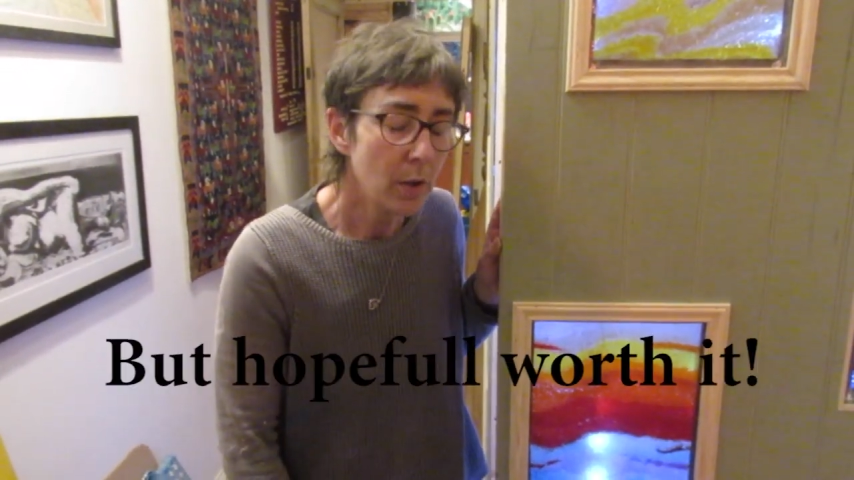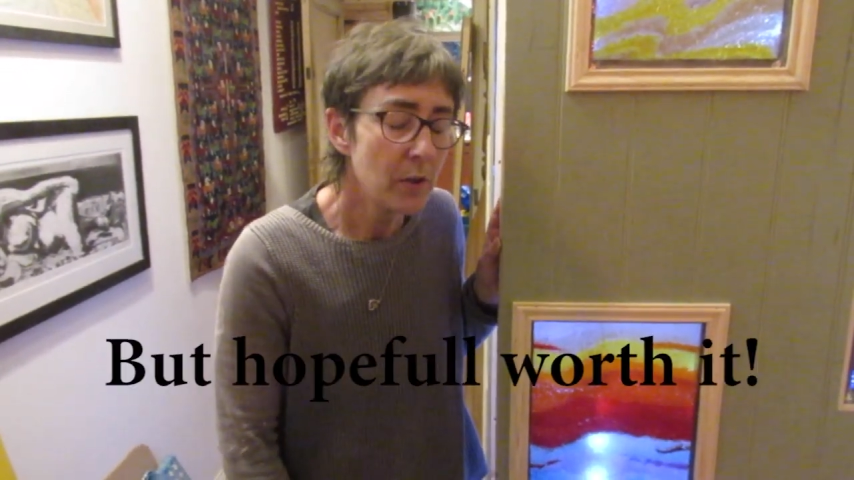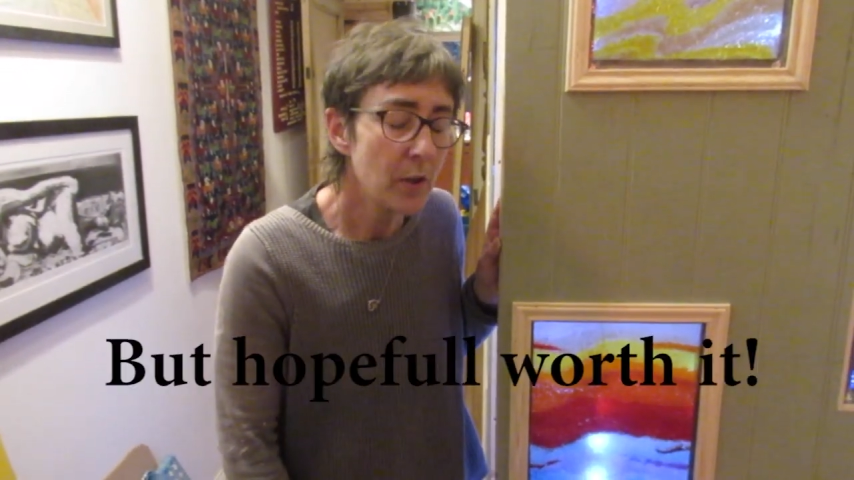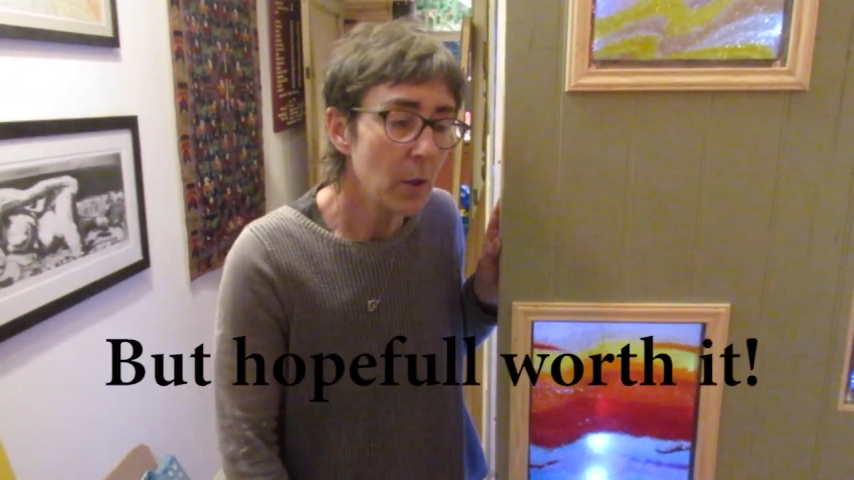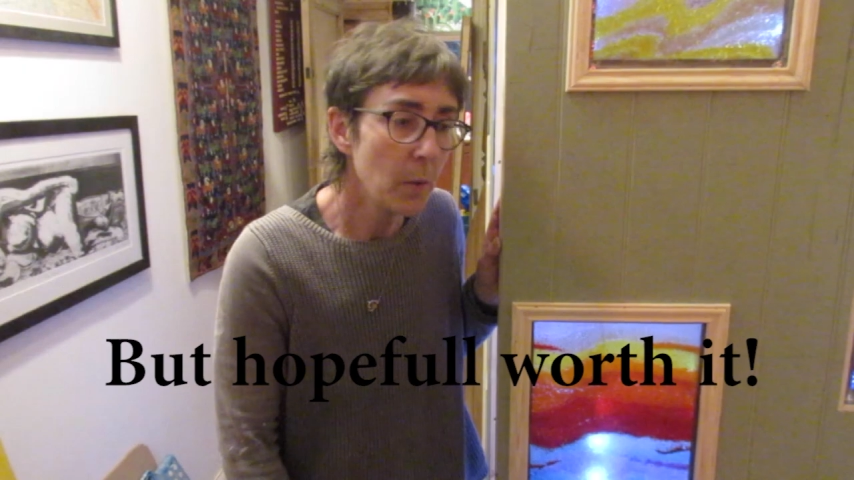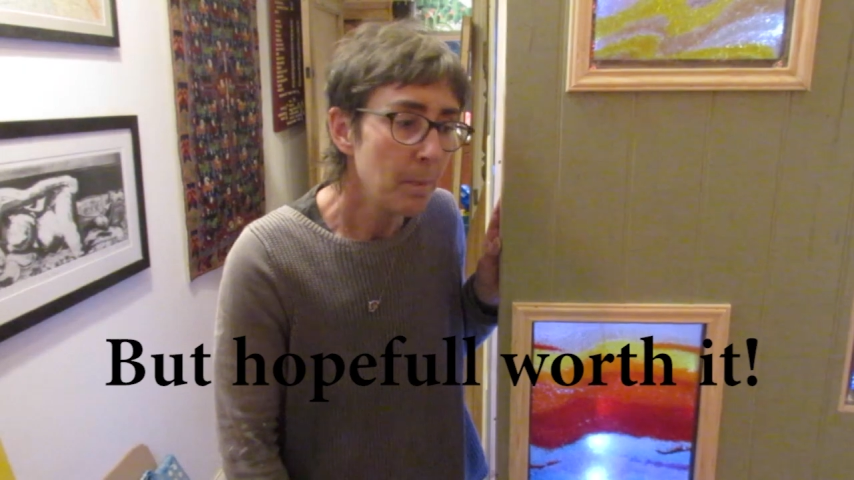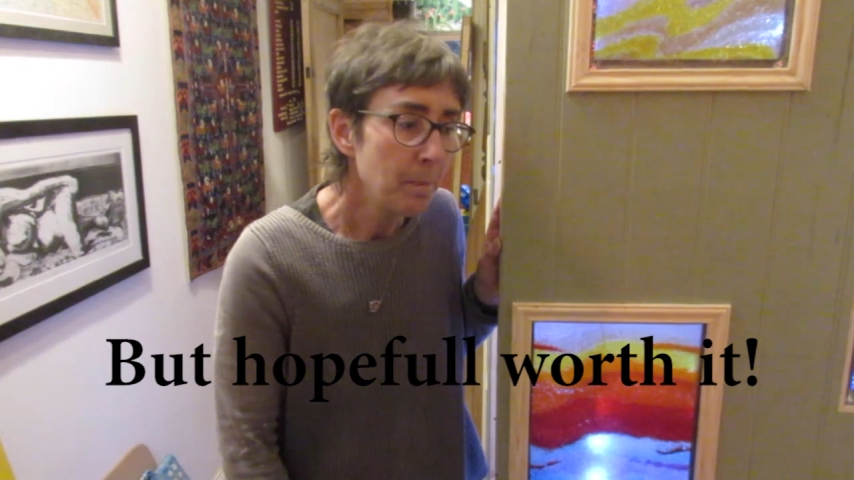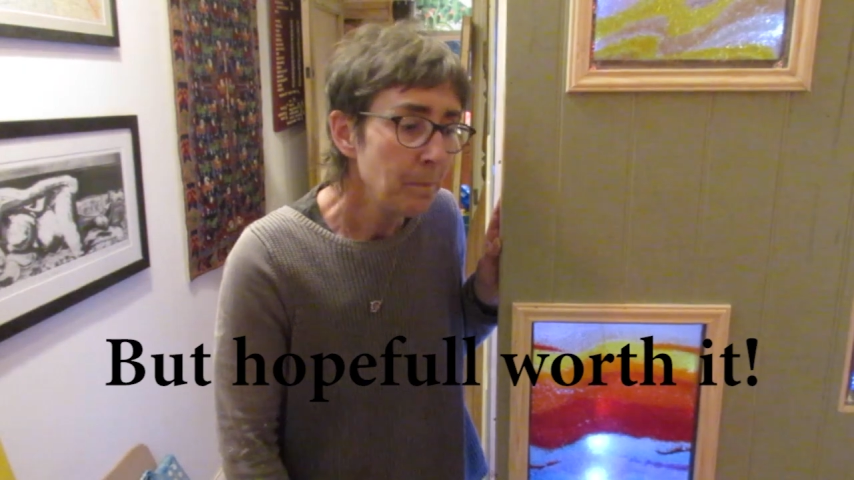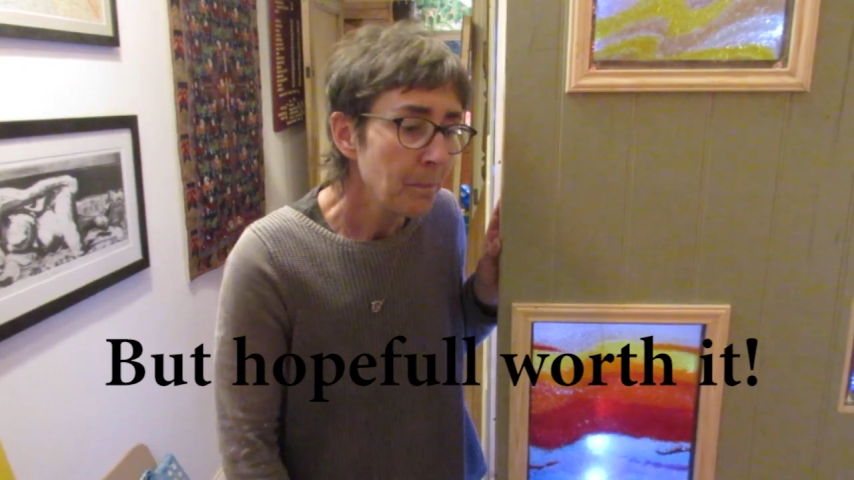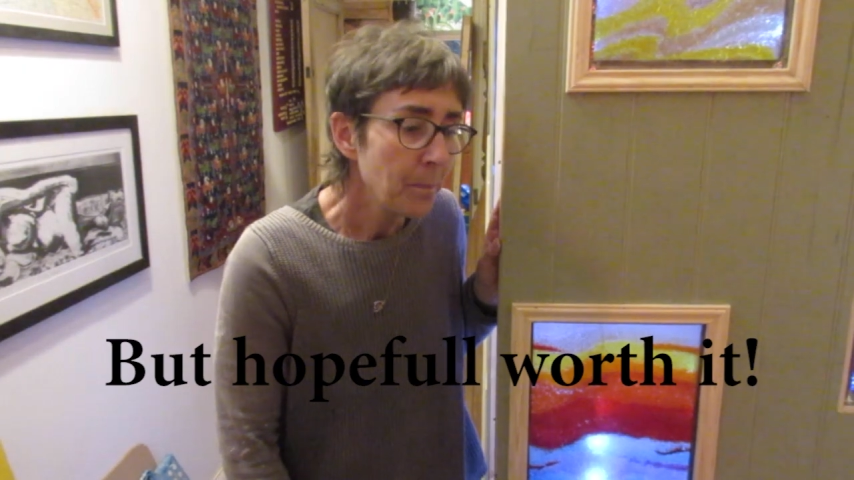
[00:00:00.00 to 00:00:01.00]
So
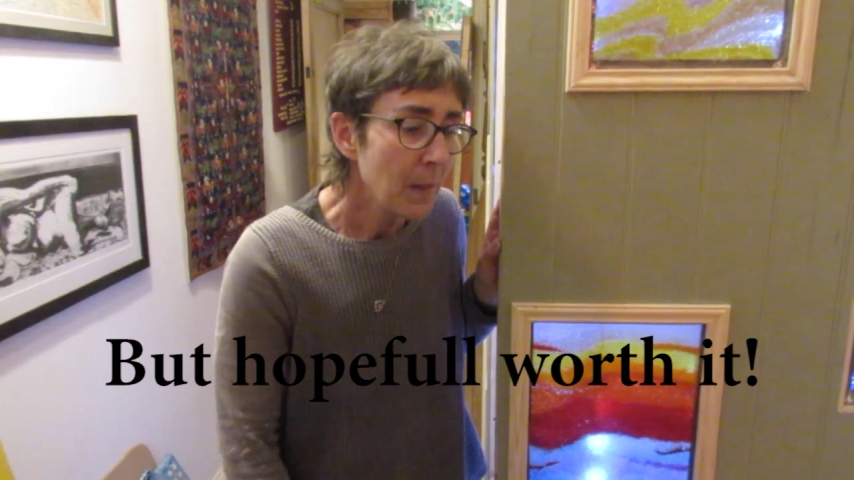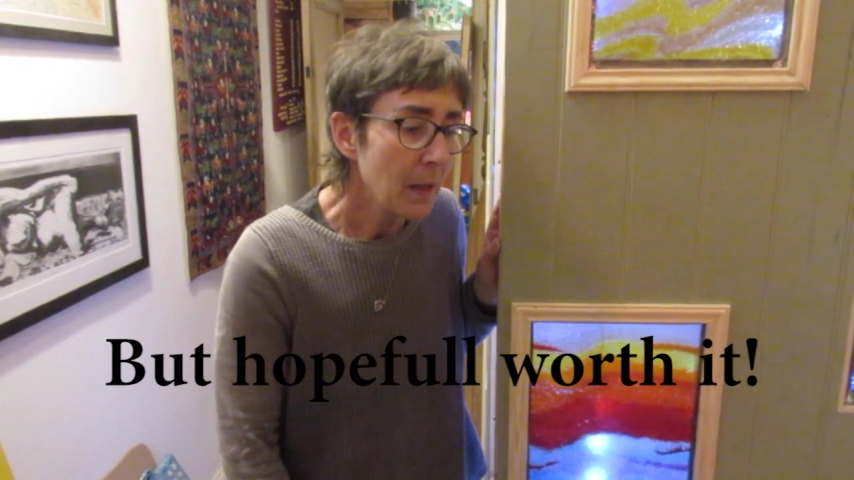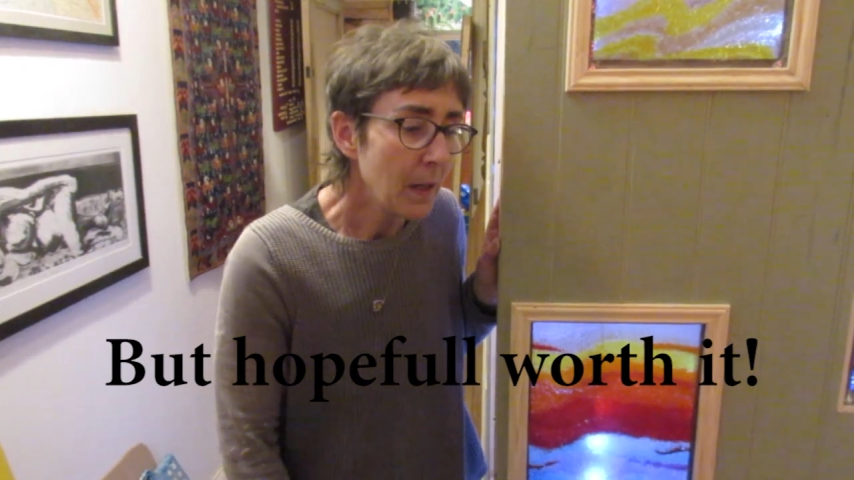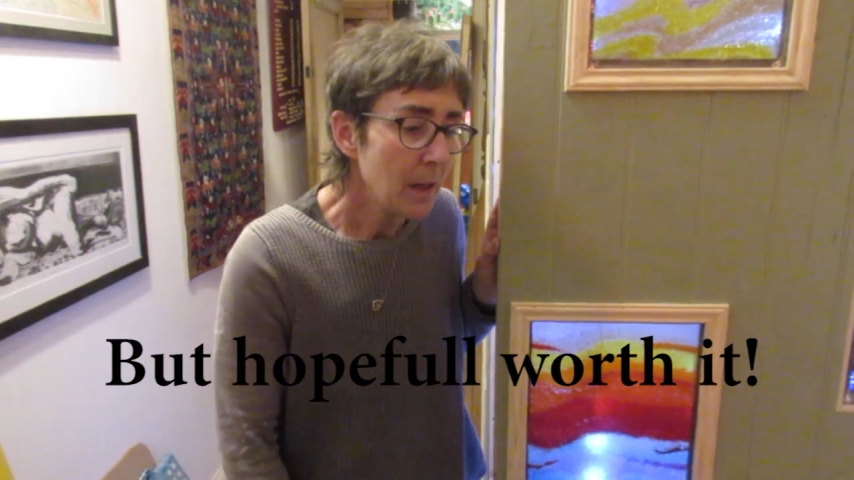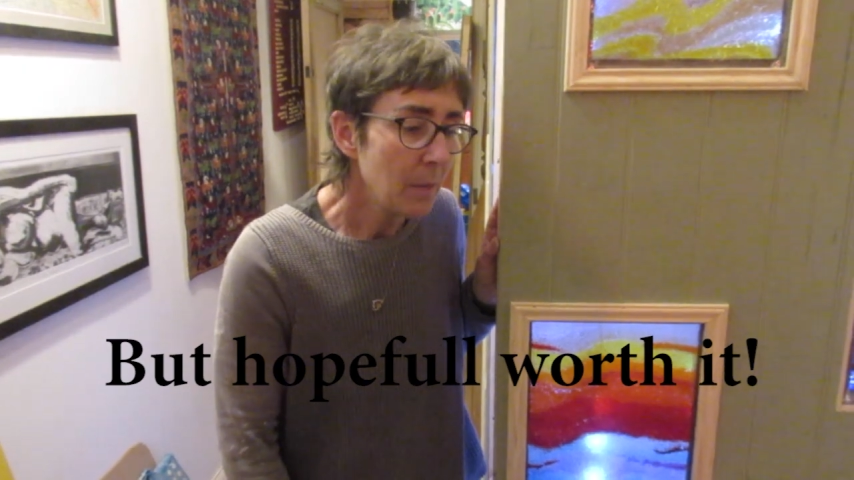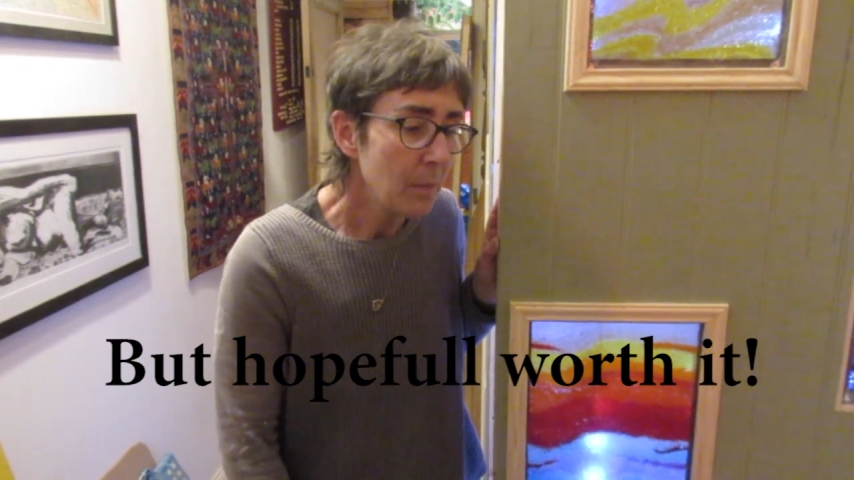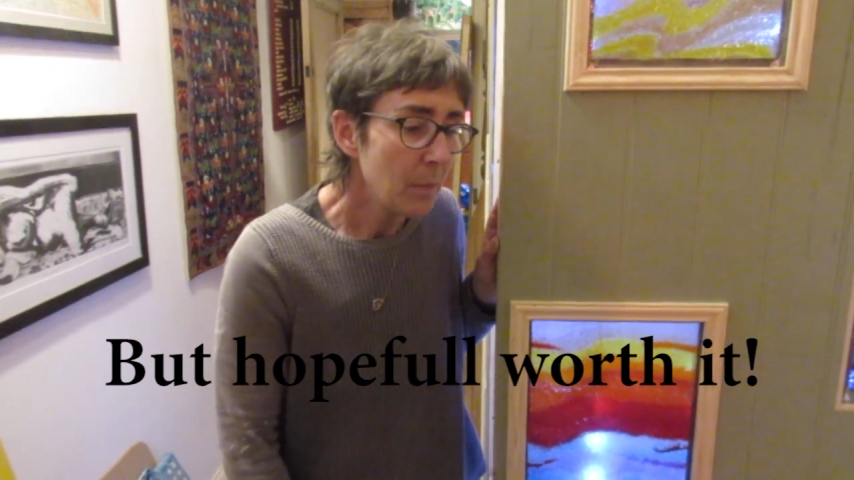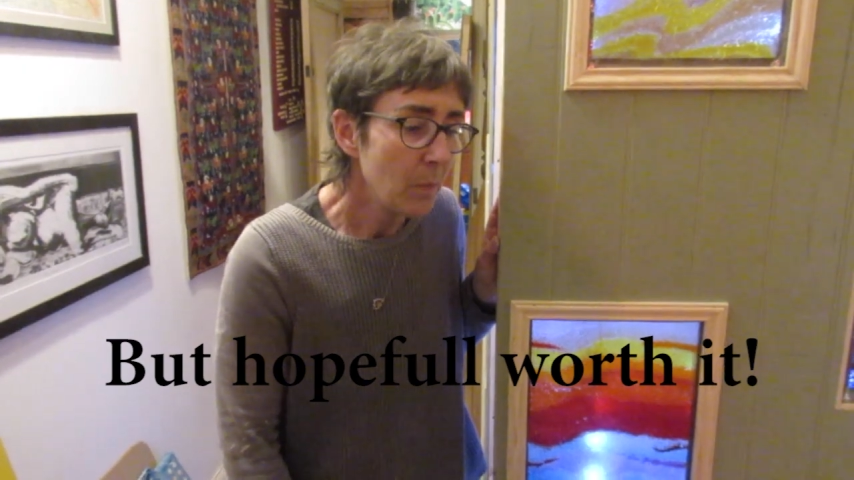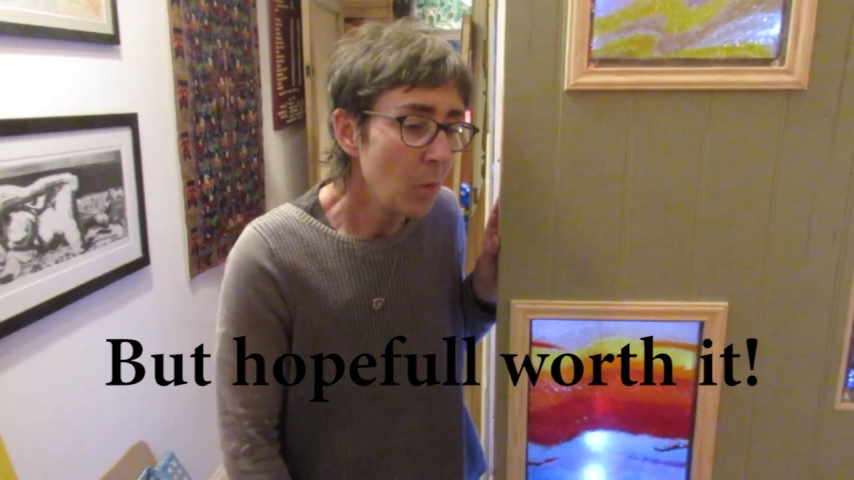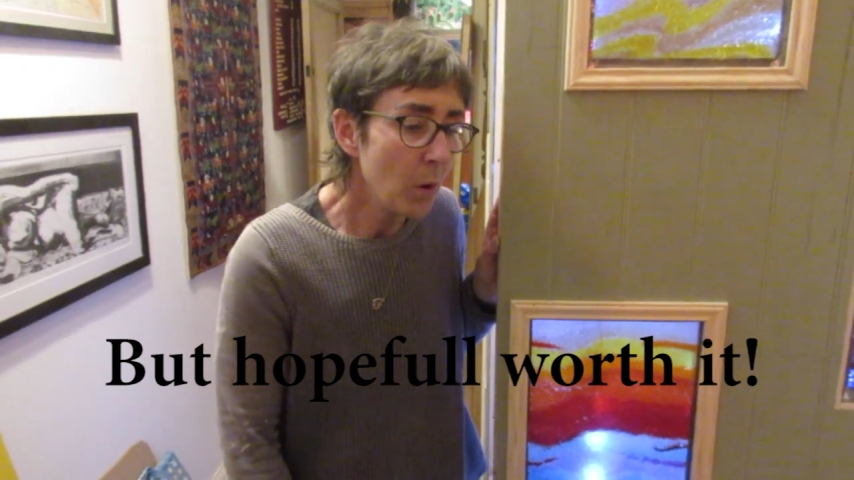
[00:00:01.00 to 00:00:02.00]

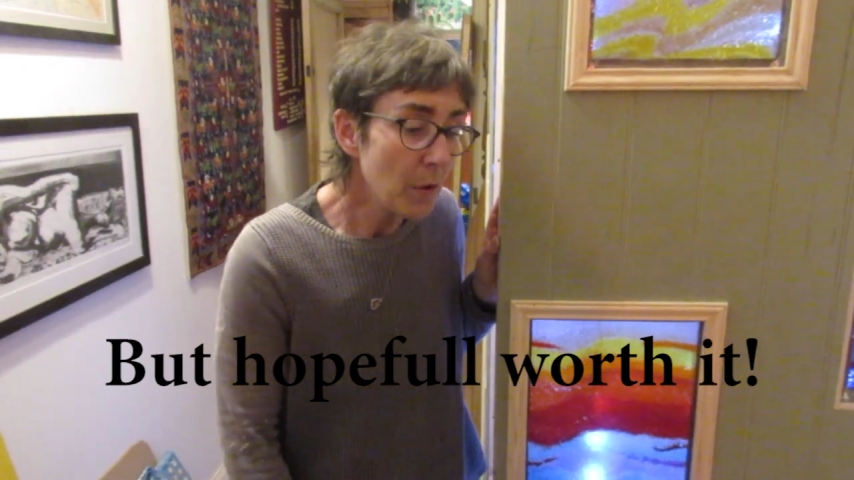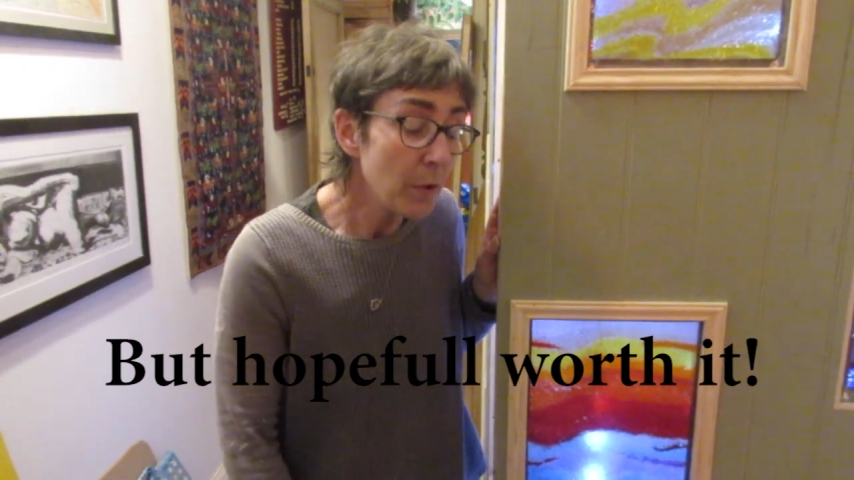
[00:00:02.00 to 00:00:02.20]
one of